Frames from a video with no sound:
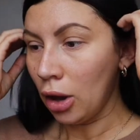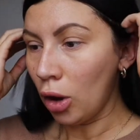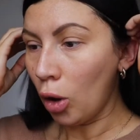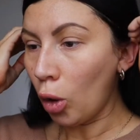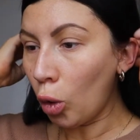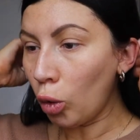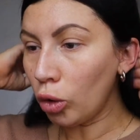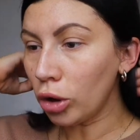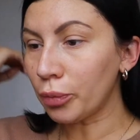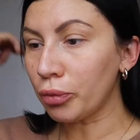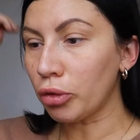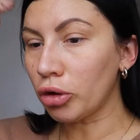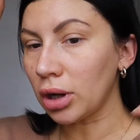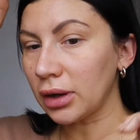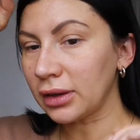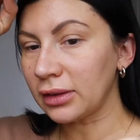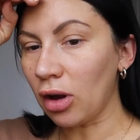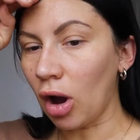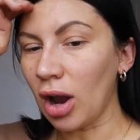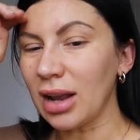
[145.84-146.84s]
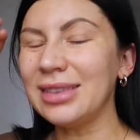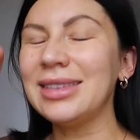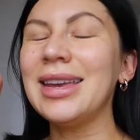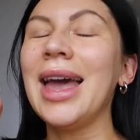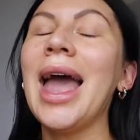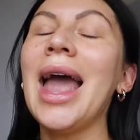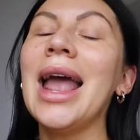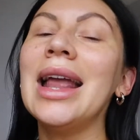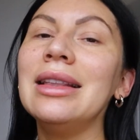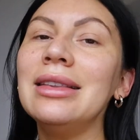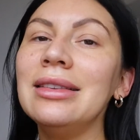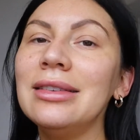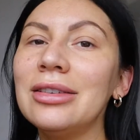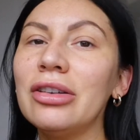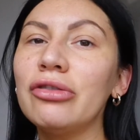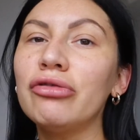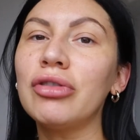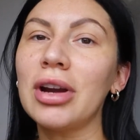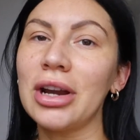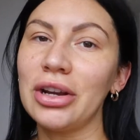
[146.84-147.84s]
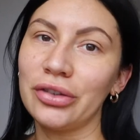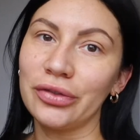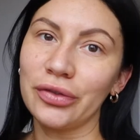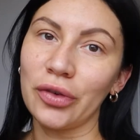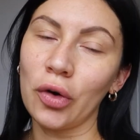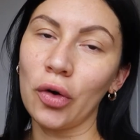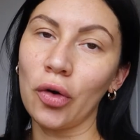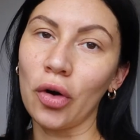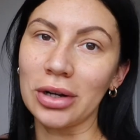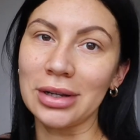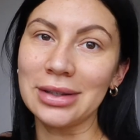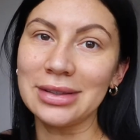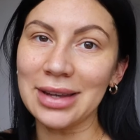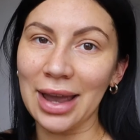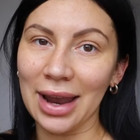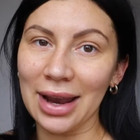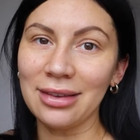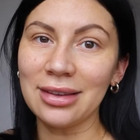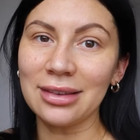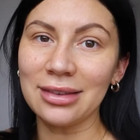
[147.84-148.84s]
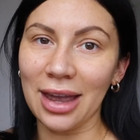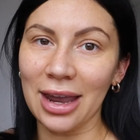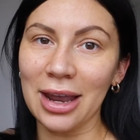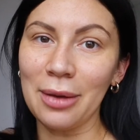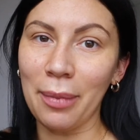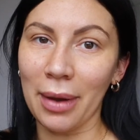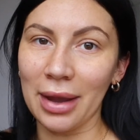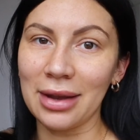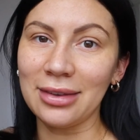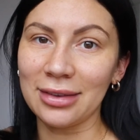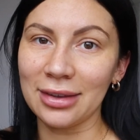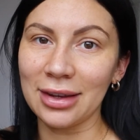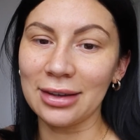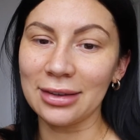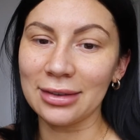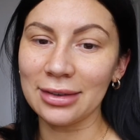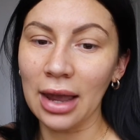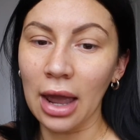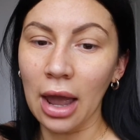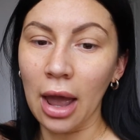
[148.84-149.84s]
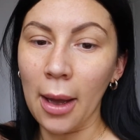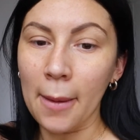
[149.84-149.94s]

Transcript: all the products that I tend to reach for on a day-to-day basis.